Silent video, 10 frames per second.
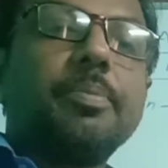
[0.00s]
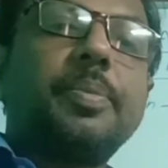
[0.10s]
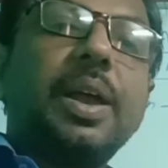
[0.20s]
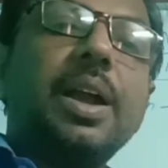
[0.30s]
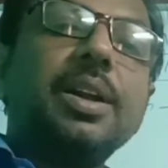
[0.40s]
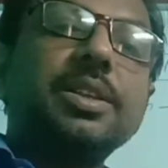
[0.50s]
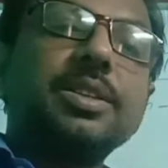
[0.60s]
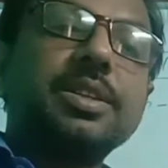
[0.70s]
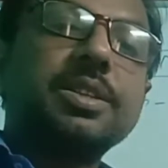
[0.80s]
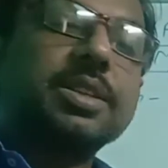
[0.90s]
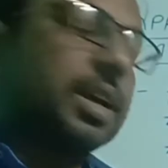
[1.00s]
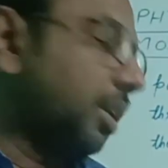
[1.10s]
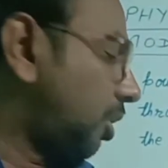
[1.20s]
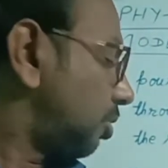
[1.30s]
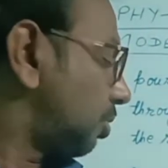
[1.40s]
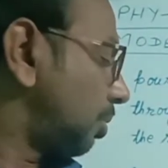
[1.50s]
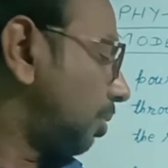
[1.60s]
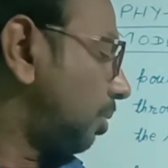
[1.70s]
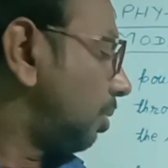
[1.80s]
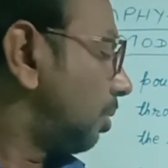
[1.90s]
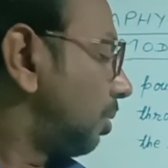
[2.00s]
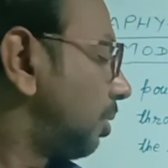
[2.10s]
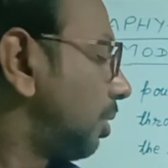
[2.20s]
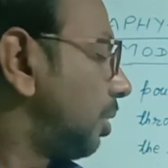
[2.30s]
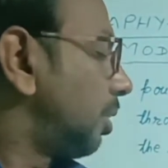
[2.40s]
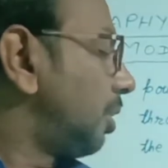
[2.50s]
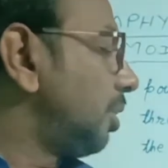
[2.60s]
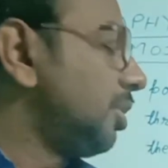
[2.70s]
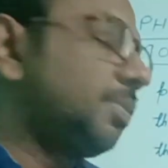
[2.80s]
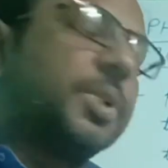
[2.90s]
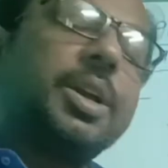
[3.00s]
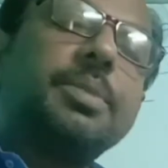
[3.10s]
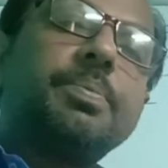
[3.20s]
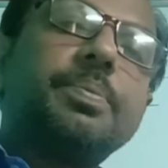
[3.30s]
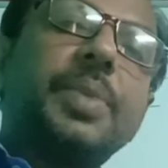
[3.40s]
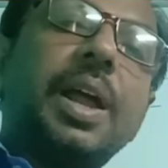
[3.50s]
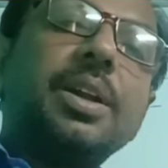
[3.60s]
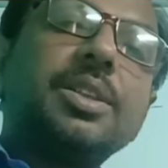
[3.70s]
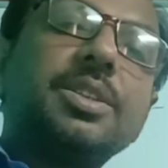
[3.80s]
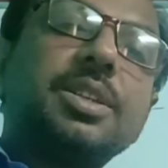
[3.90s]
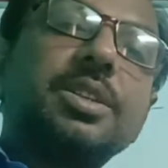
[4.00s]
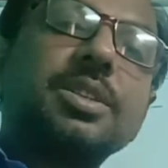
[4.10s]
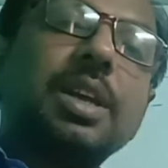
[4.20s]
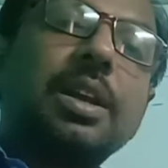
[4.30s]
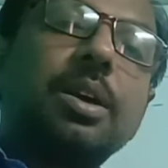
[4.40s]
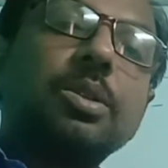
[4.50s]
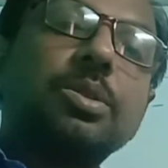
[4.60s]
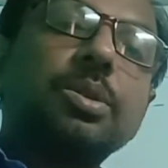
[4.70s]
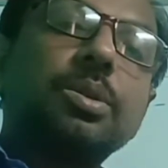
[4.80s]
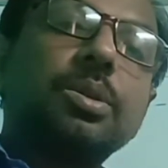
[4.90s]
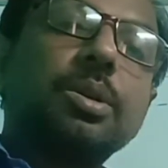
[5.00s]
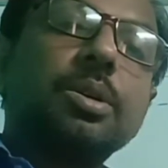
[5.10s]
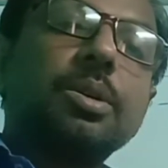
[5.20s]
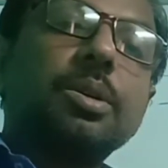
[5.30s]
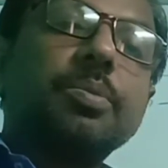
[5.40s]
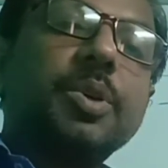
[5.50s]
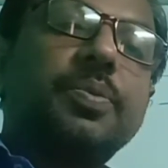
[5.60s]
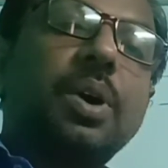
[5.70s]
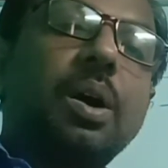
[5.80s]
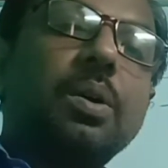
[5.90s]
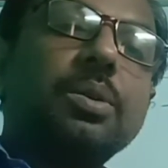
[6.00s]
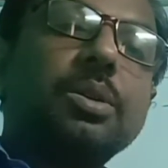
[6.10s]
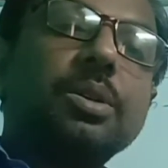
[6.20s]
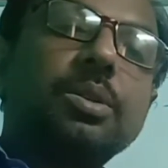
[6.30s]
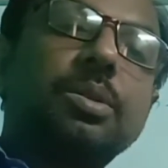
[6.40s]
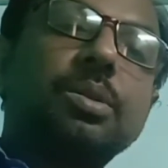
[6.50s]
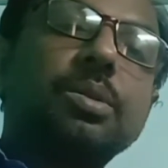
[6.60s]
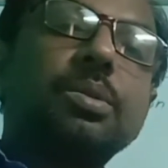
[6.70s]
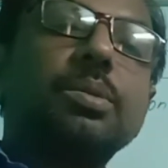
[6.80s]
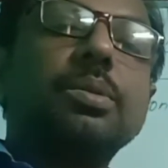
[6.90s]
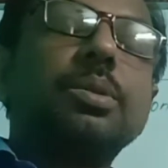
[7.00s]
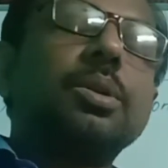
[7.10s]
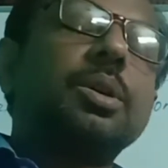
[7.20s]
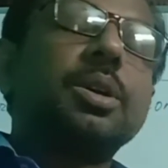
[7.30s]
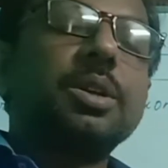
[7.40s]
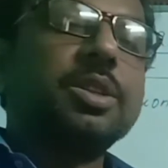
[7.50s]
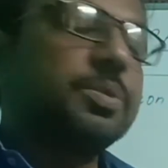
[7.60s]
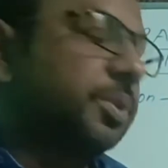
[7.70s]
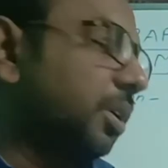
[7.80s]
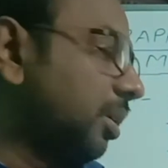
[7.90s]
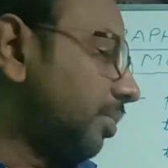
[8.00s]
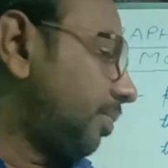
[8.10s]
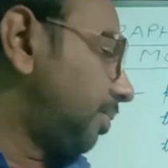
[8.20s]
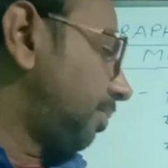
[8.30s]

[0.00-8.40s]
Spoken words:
Plant diseases can also spread. Plant diseases can also be found through spray